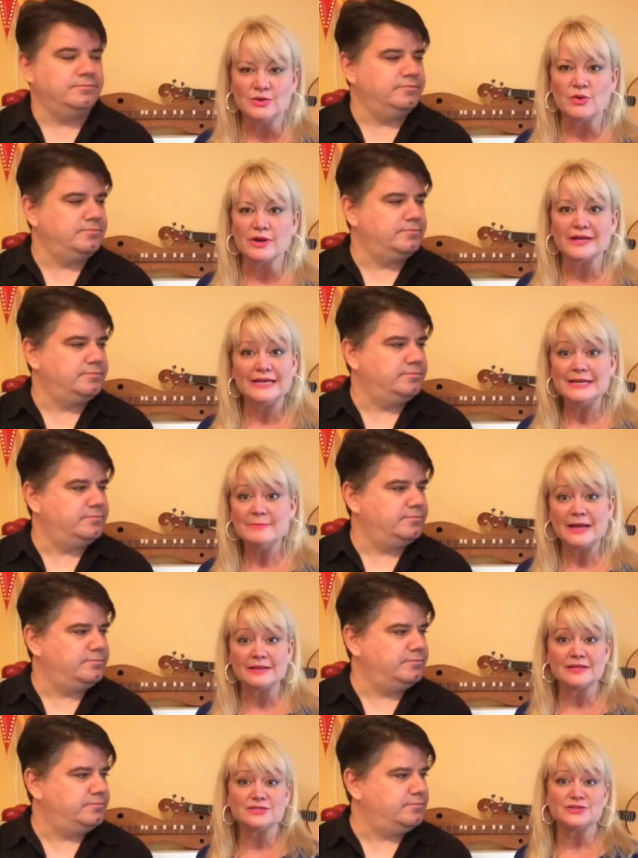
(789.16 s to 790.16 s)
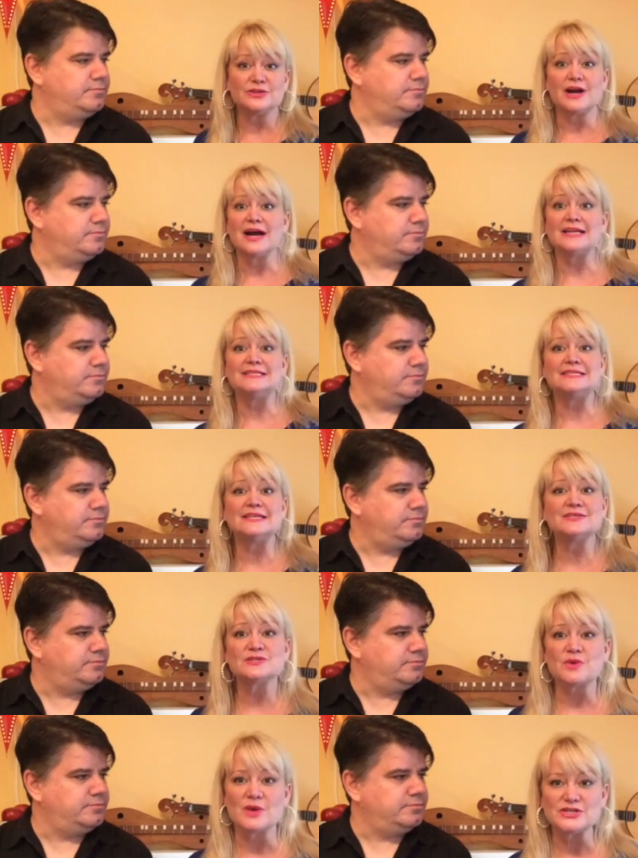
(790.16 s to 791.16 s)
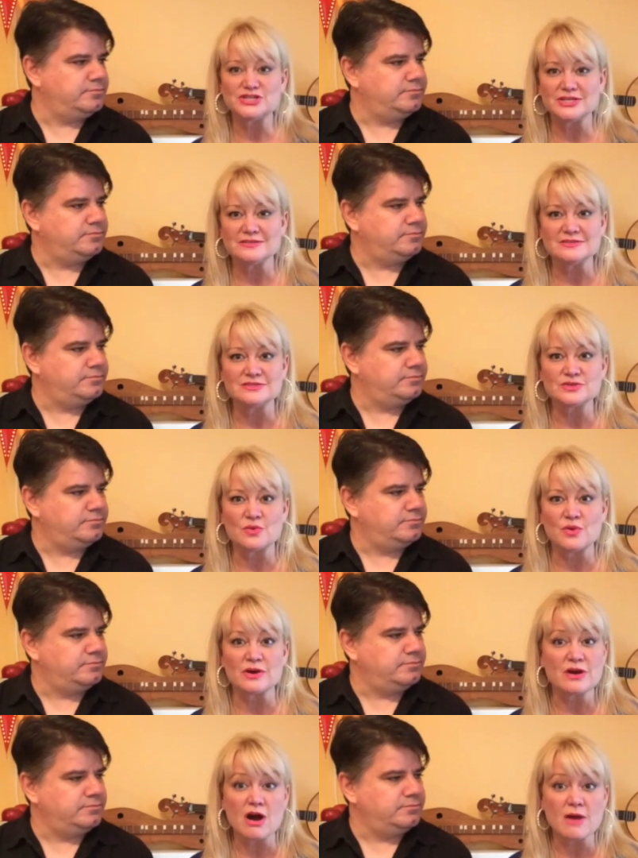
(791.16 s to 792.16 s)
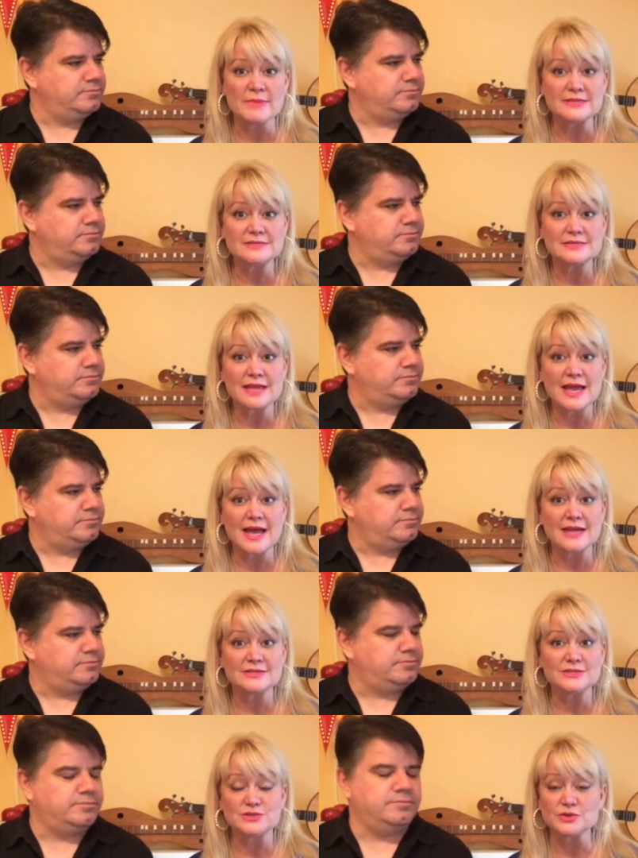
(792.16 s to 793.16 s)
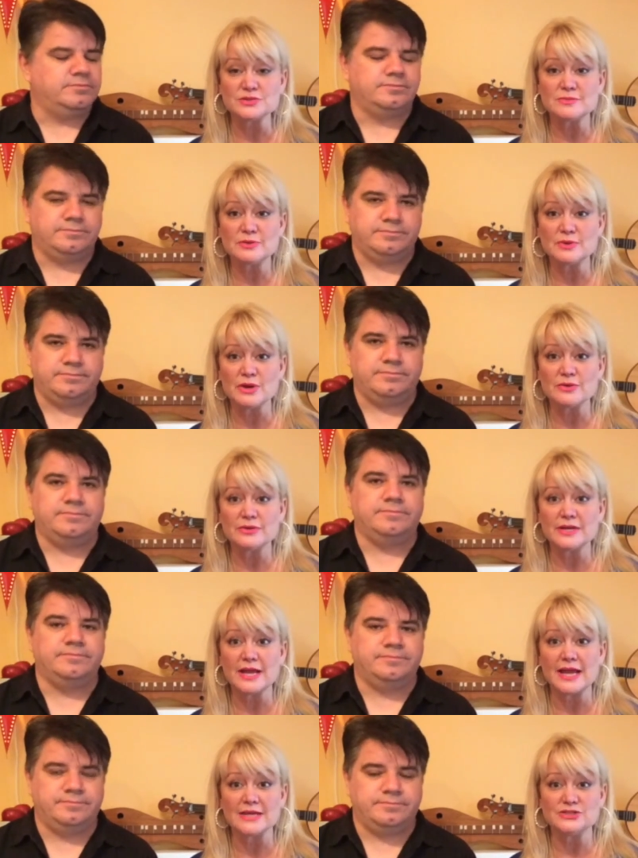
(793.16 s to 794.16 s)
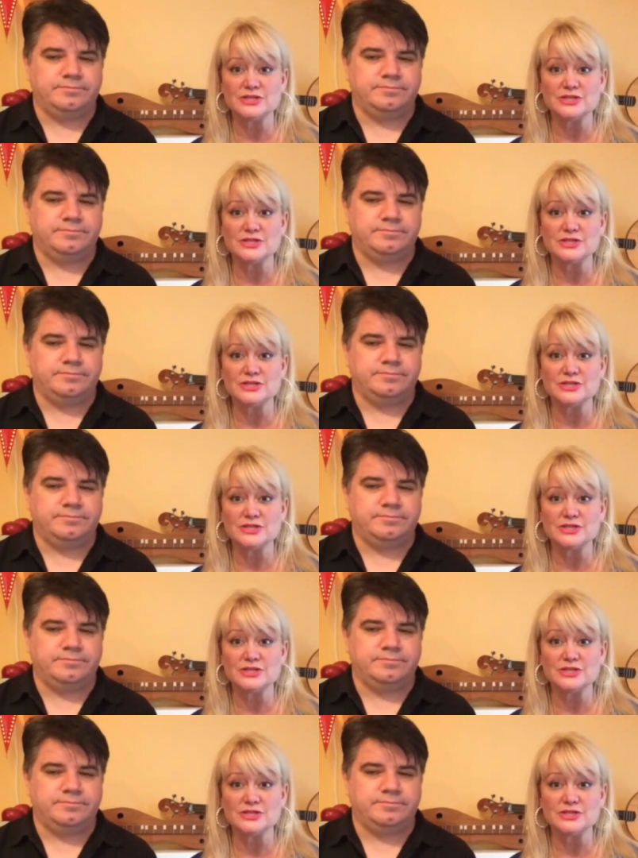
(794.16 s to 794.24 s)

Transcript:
Speaker 1: or email us your ideas, questions, or comments at dulcimerroad at